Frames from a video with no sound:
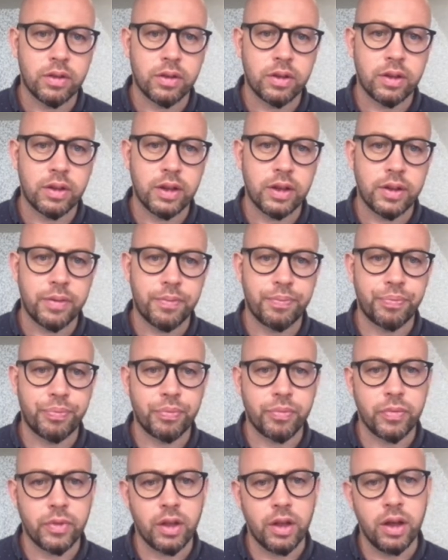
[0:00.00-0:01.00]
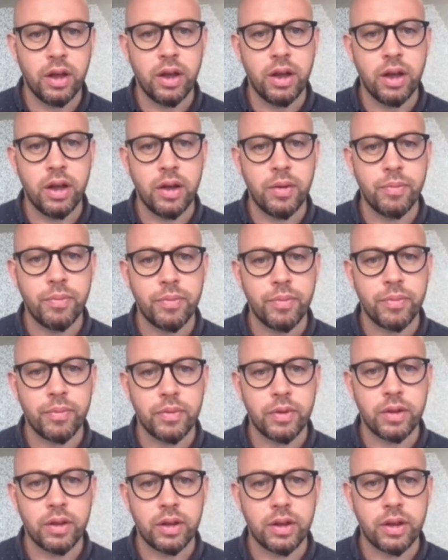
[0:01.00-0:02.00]
Okay, um,
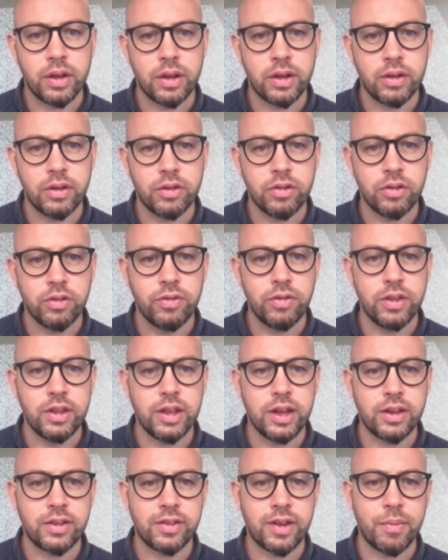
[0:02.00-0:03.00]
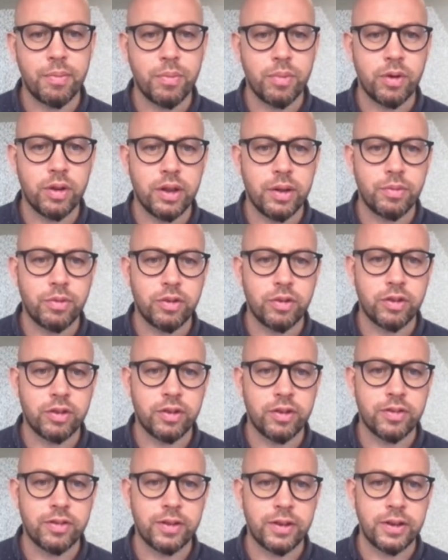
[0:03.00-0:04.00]
just for the example, I'm just going
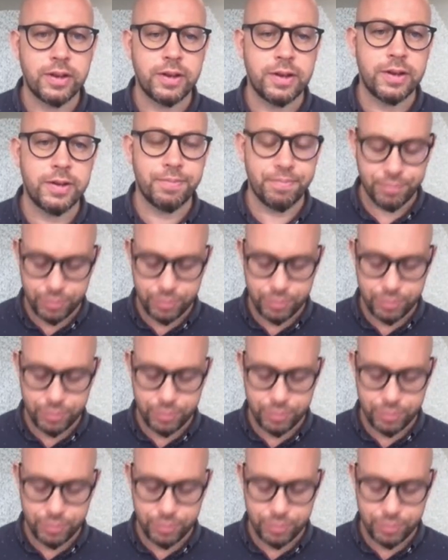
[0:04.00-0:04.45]
to say